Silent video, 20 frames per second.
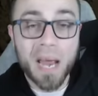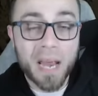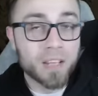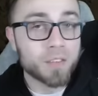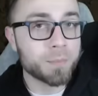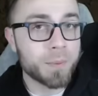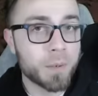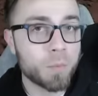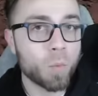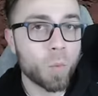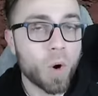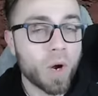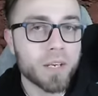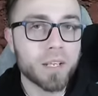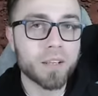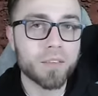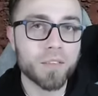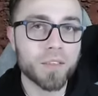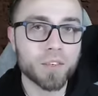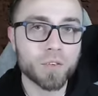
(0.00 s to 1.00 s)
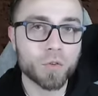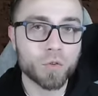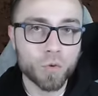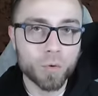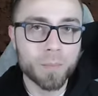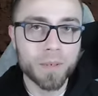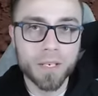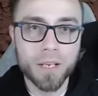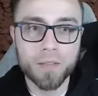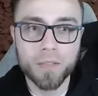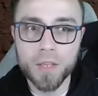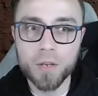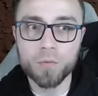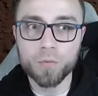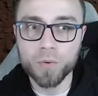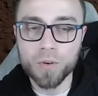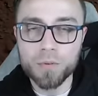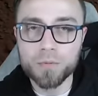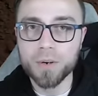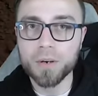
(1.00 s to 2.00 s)
has been wanting this to be a thing
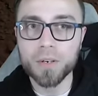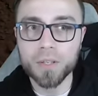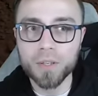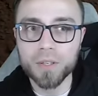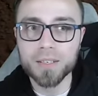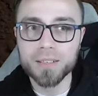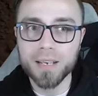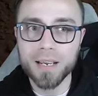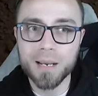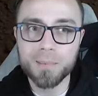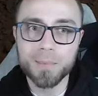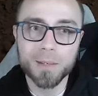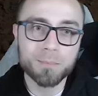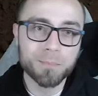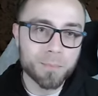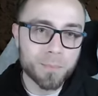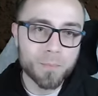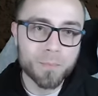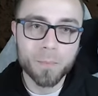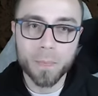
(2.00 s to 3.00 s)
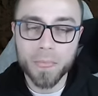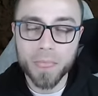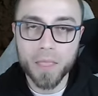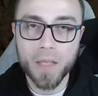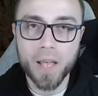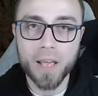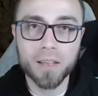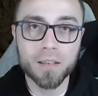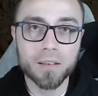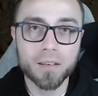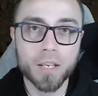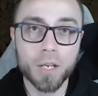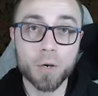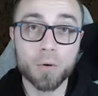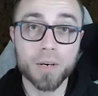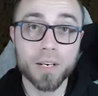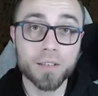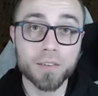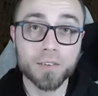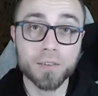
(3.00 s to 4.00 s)
for a very long time, and hey,
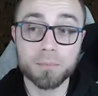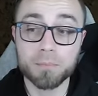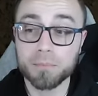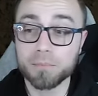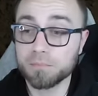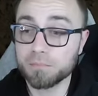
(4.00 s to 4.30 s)
here it is.